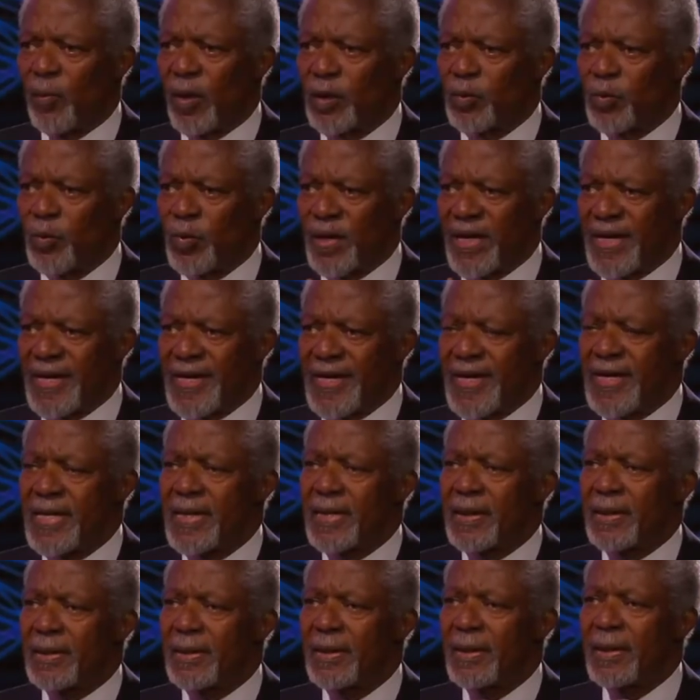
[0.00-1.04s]
what we
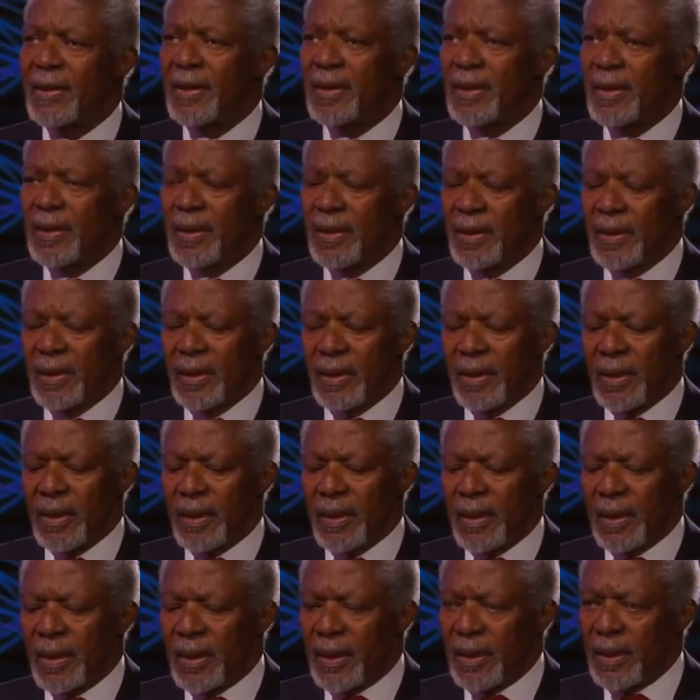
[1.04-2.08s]
need
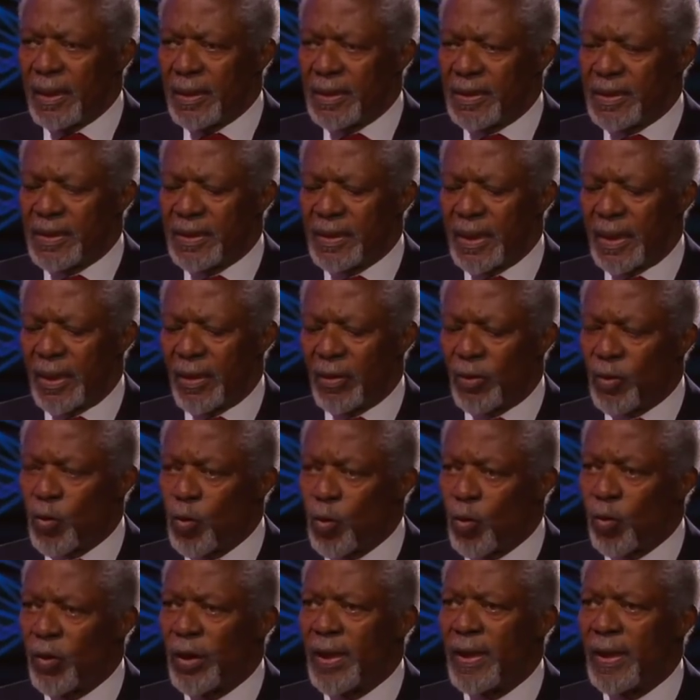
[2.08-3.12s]
is
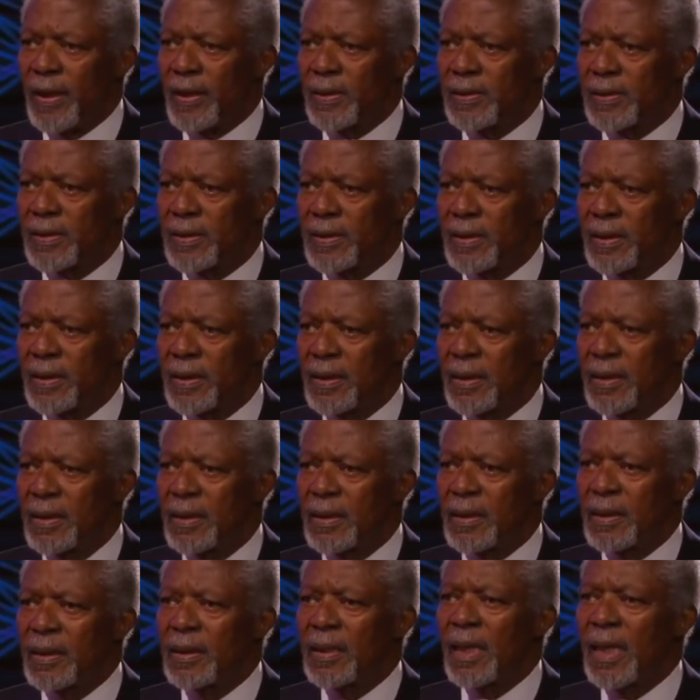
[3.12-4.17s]
cool heads
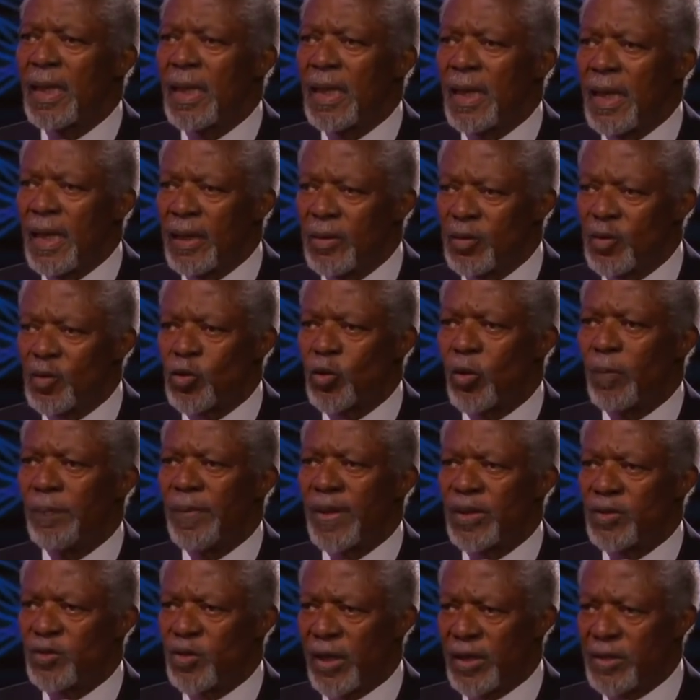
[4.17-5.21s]
and
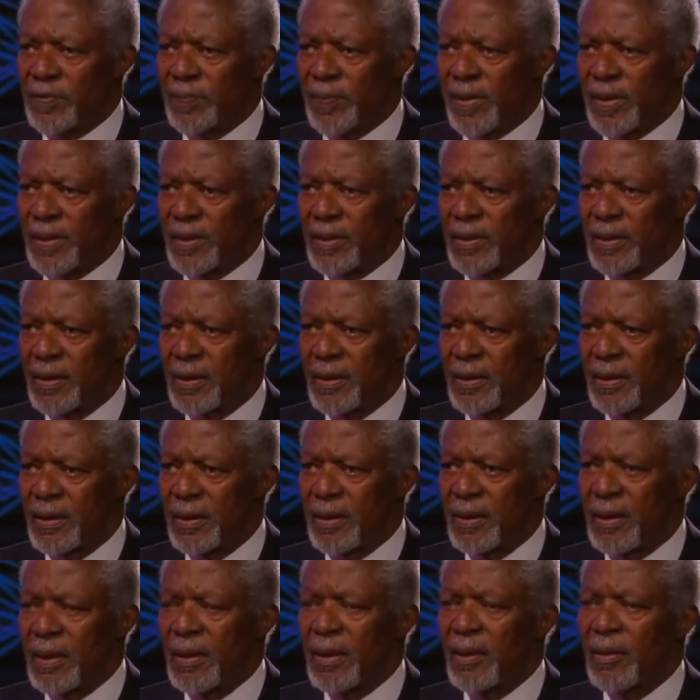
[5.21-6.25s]
sober judgment.
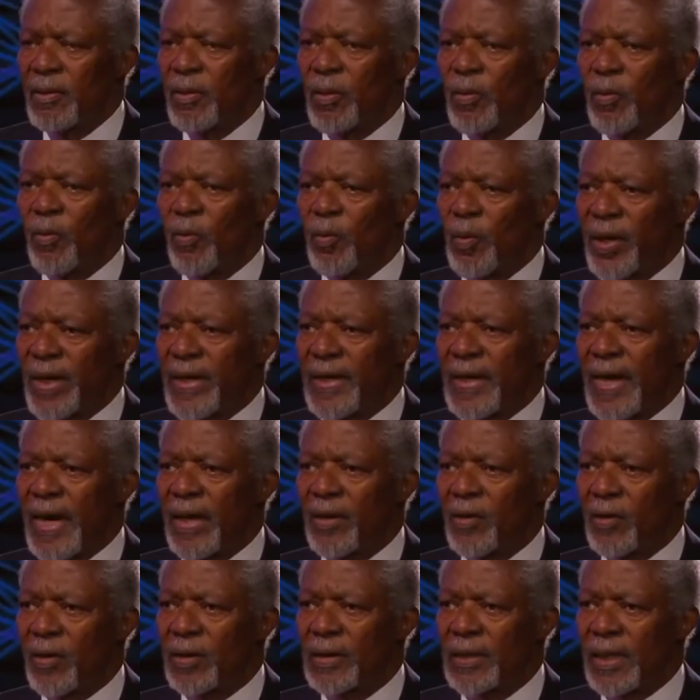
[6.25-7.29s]
We
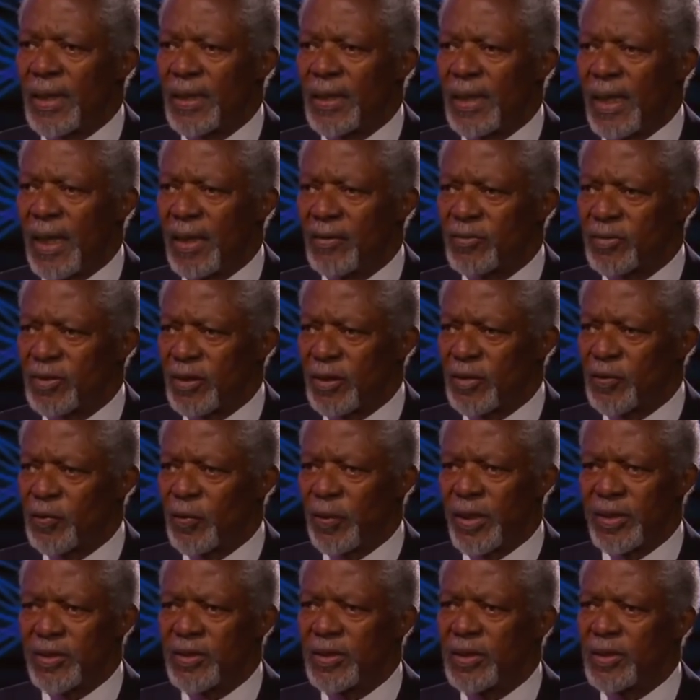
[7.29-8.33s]
cannot allow
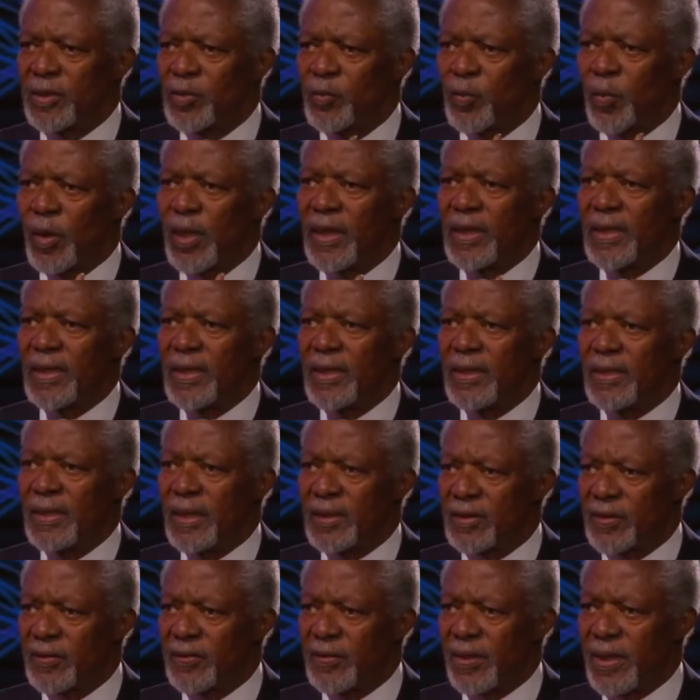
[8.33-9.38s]
situations where
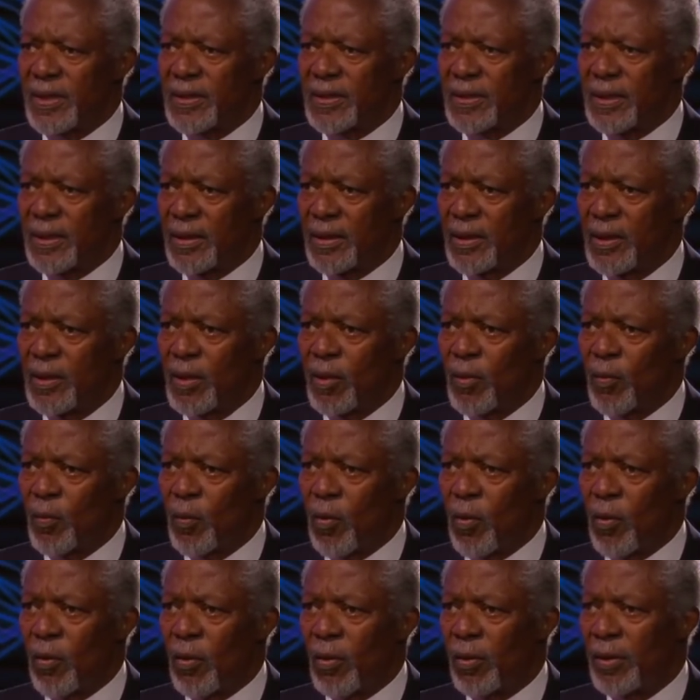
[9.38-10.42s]
leaders threaten
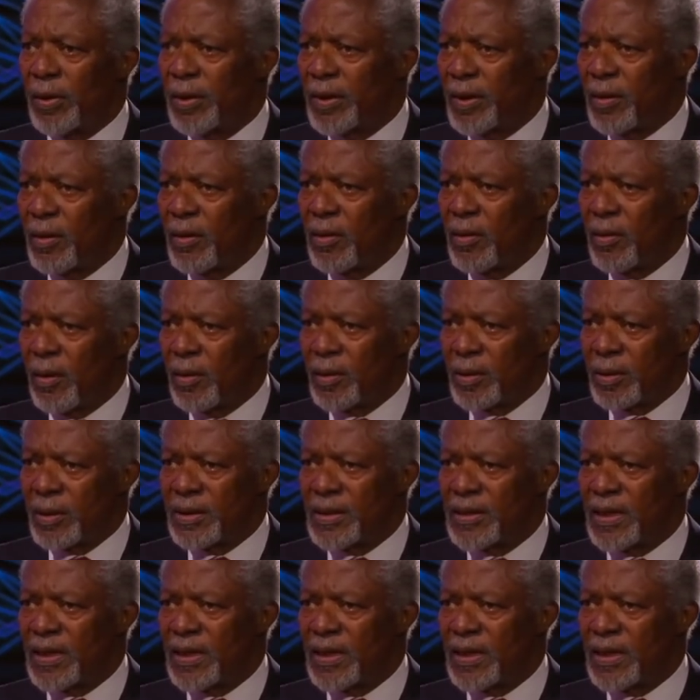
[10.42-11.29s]
war on